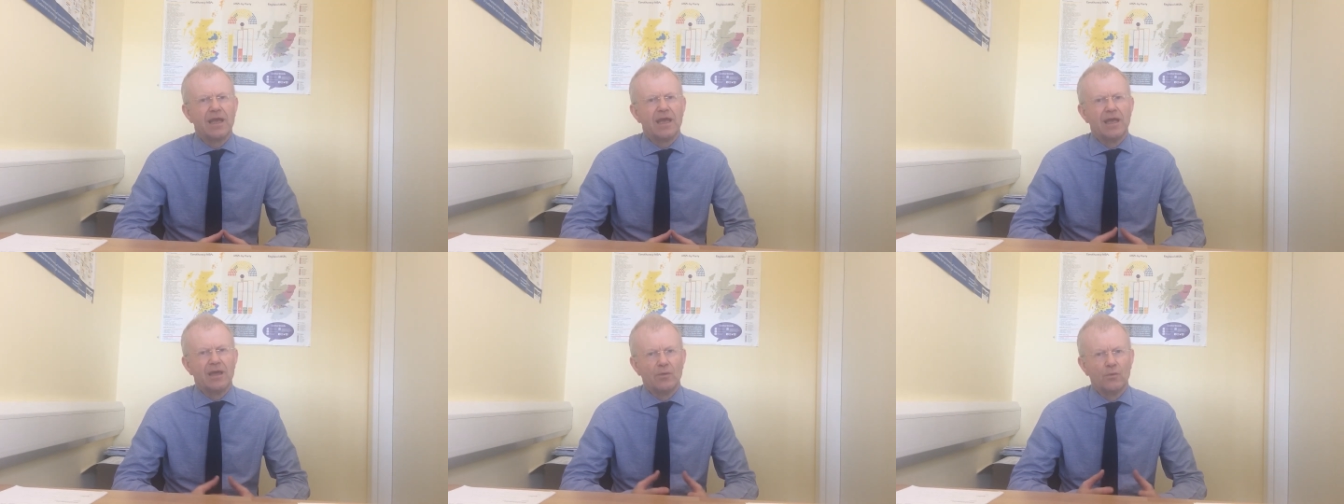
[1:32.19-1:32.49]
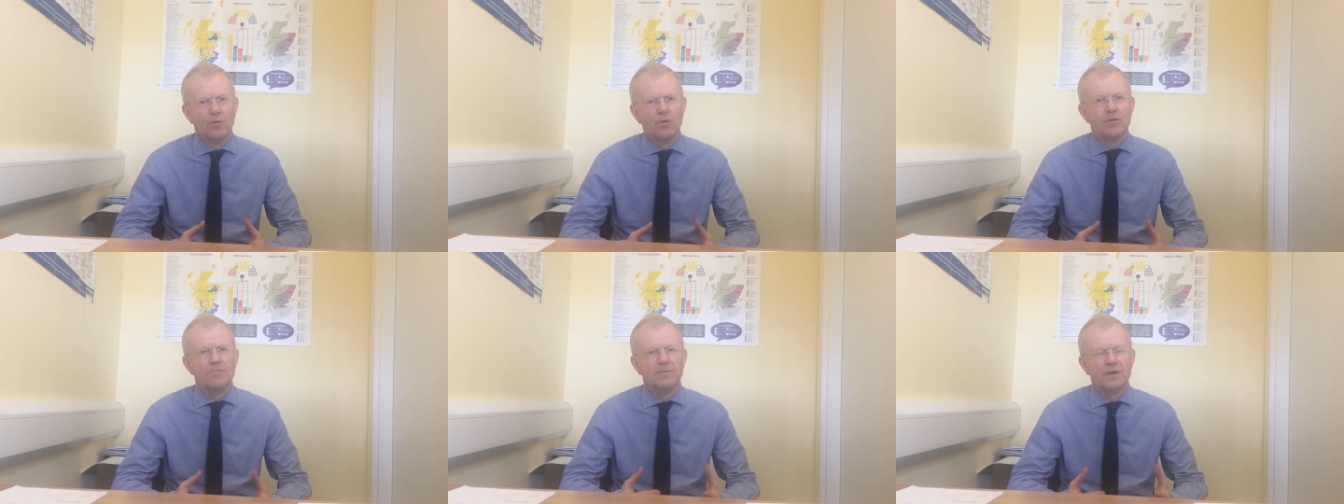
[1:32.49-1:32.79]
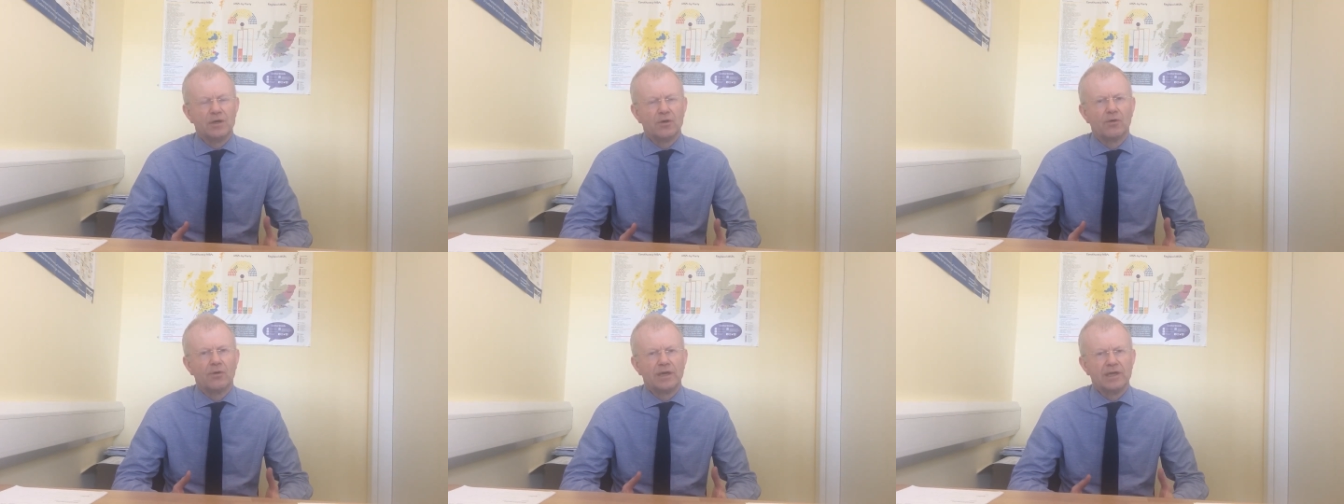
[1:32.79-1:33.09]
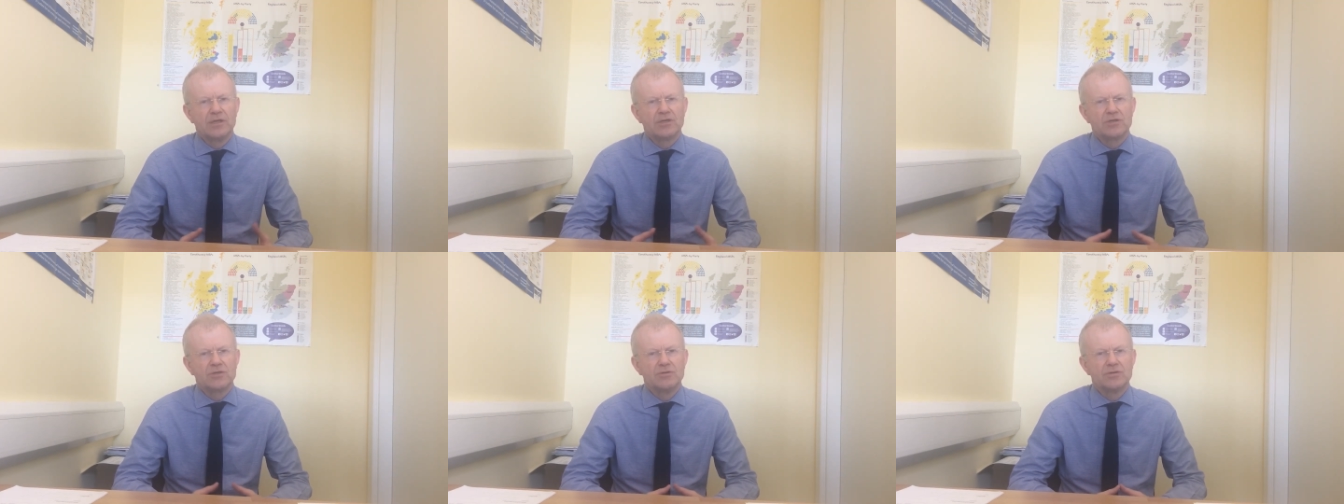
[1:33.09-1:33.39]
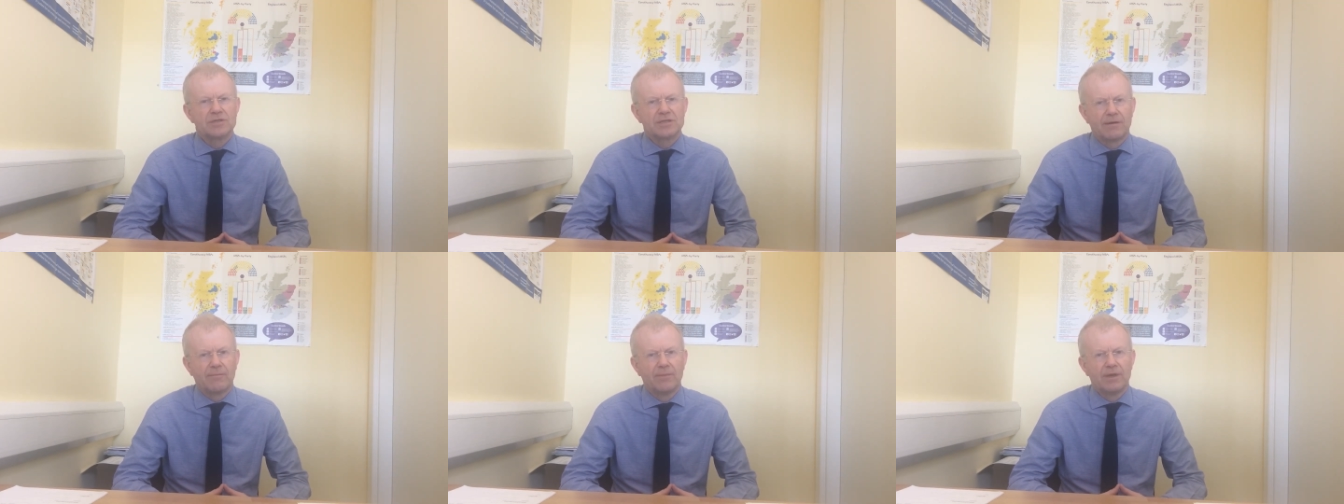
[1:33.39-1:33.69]
it would be going
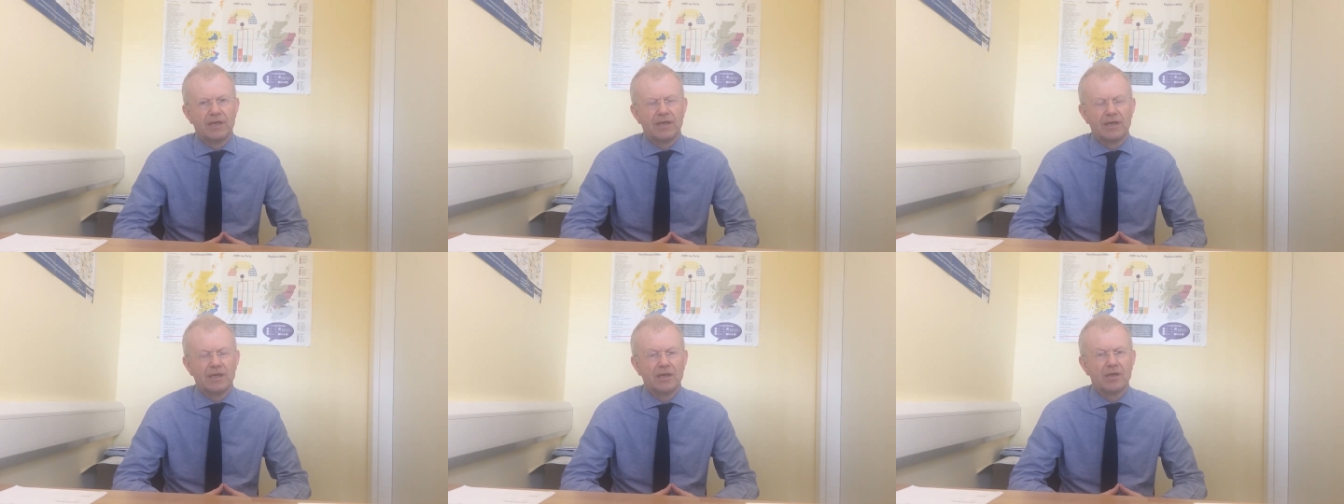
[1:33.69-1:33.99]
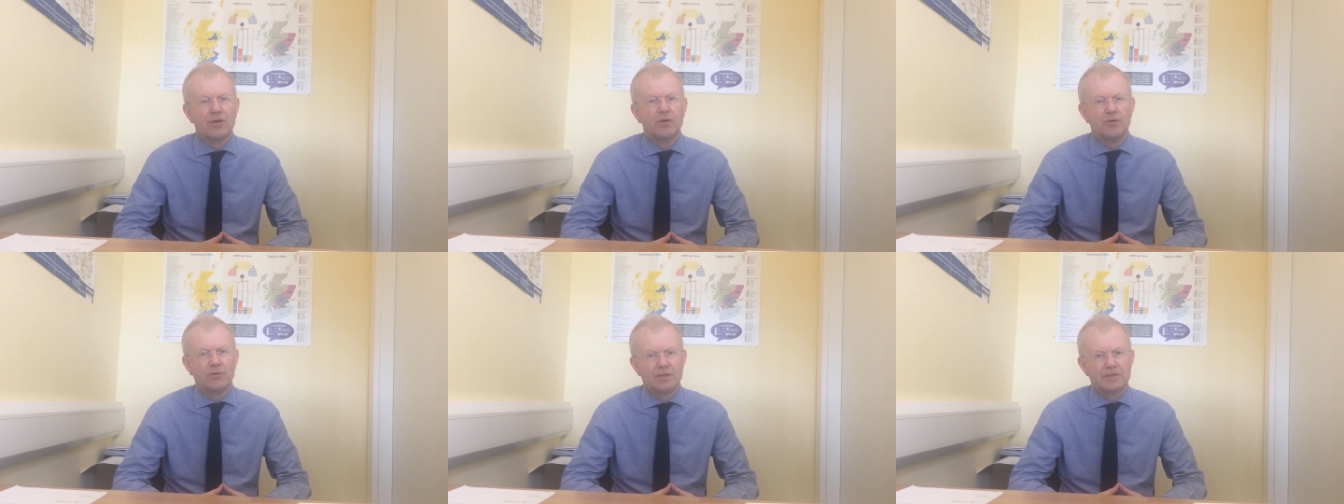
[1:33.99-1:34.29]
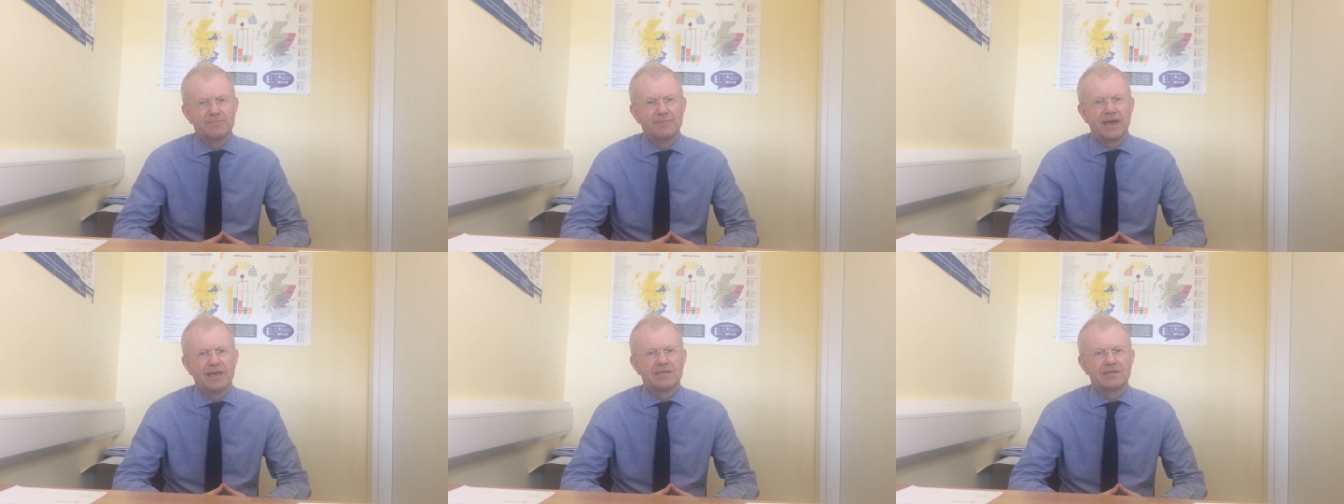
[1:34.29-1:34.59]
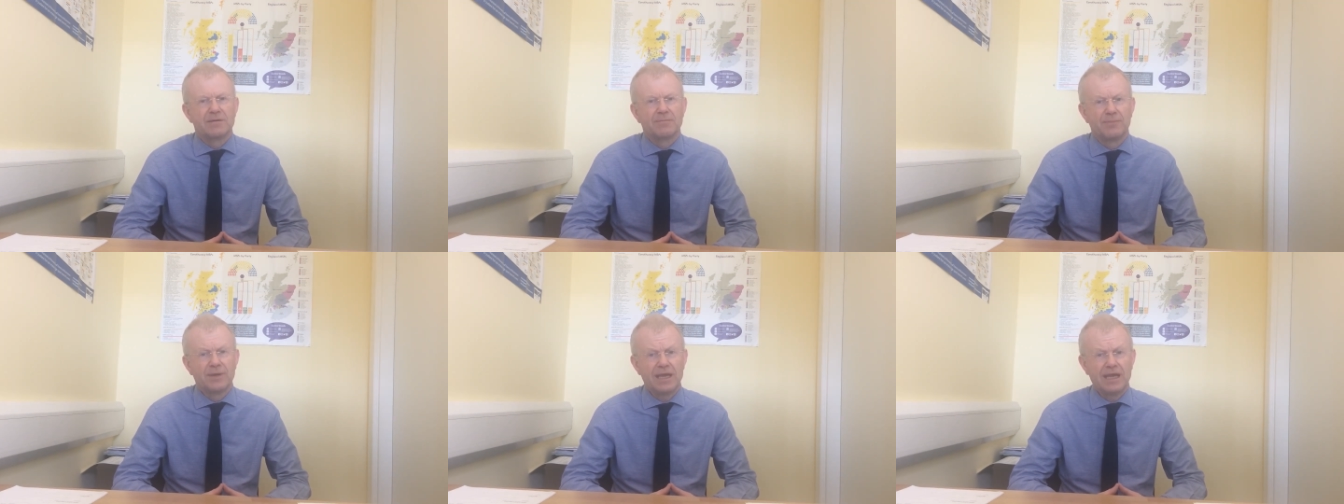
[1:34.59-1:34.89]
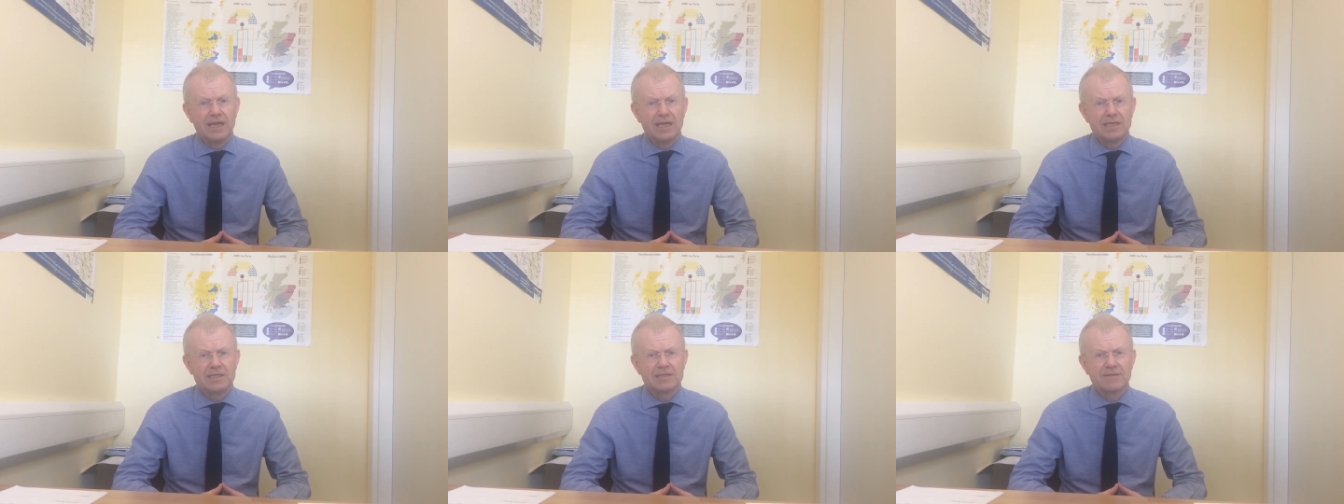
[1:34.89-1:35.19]
to somebody who is better
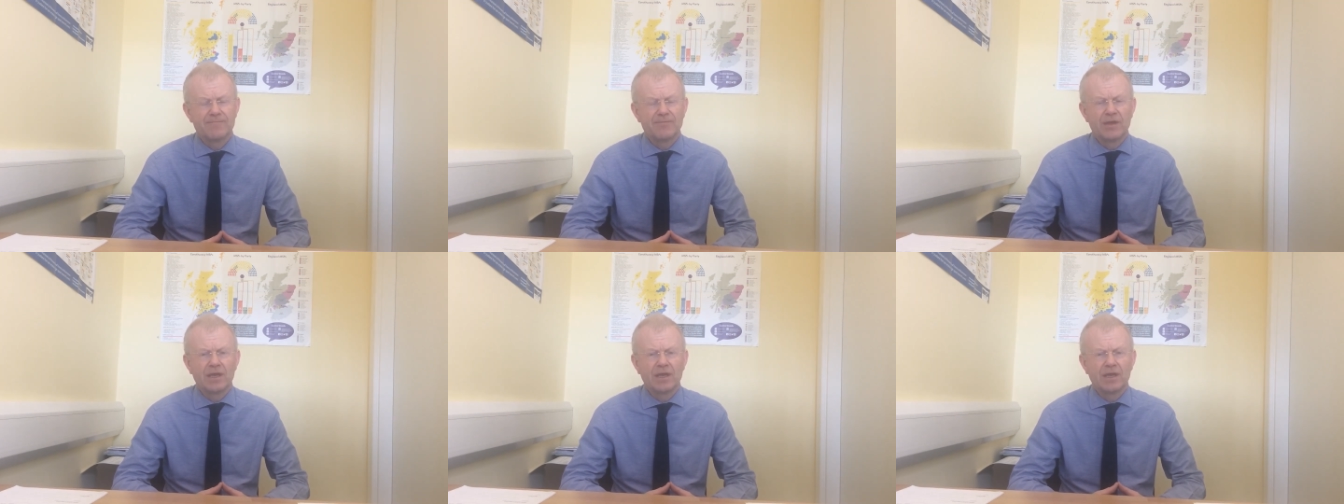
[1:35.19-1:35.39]
paid.